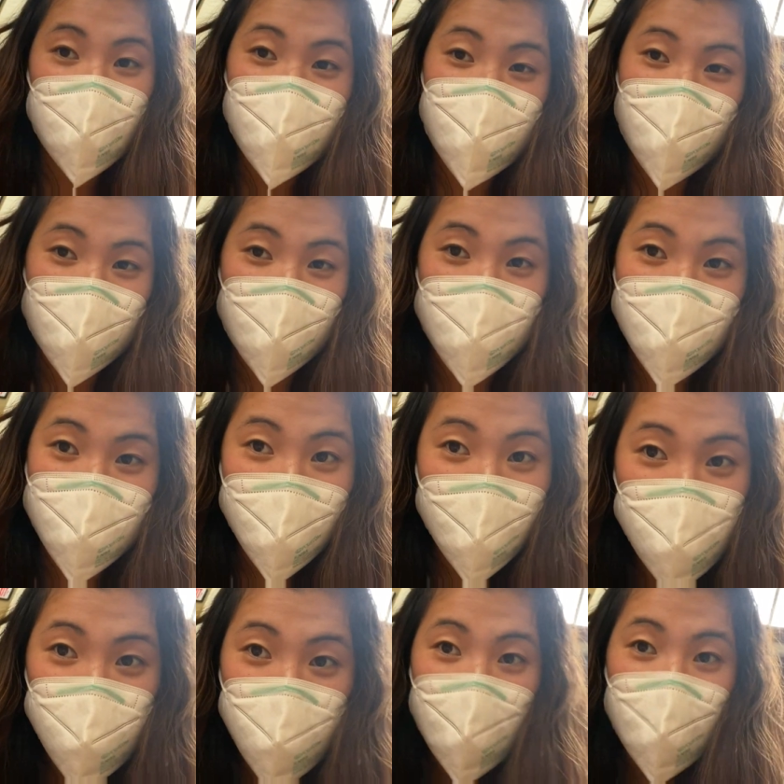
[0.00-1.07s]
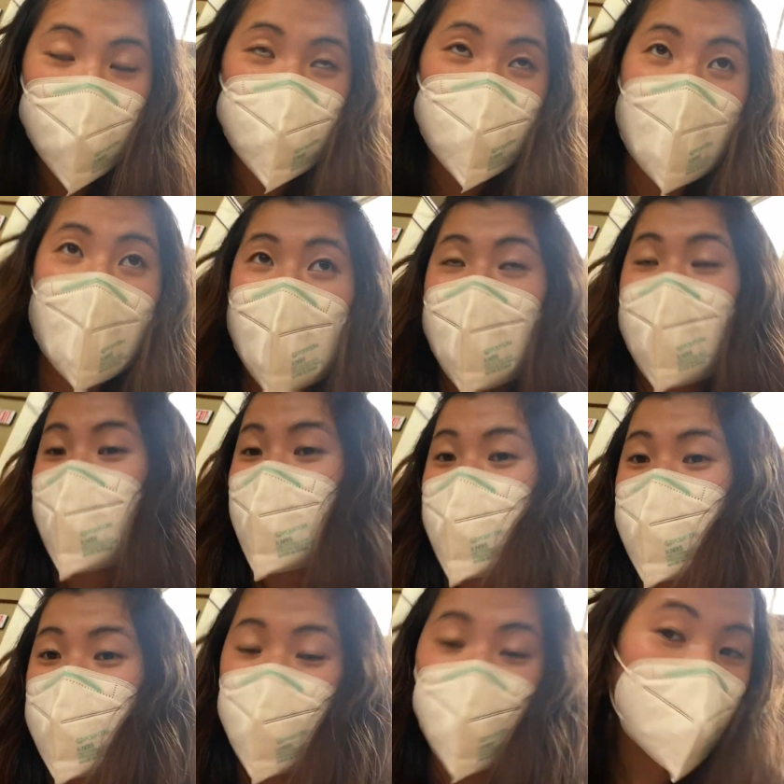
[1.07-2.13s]
of recommendation
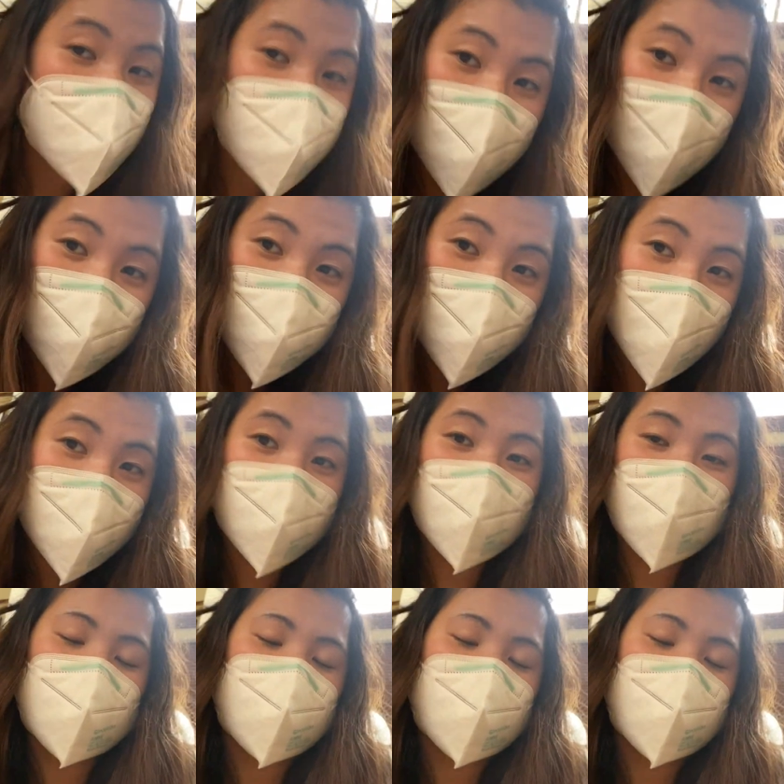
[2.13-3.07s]
and the whole entire process,